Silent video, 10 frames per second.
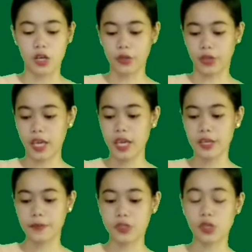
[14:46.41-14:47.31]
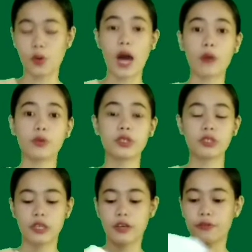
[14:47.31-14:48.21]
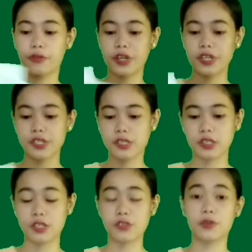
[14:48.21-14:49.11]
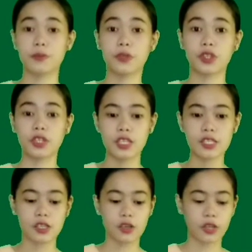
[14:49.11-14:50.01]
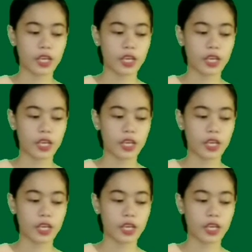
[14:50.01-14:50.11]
Okay, so I will first distribute this.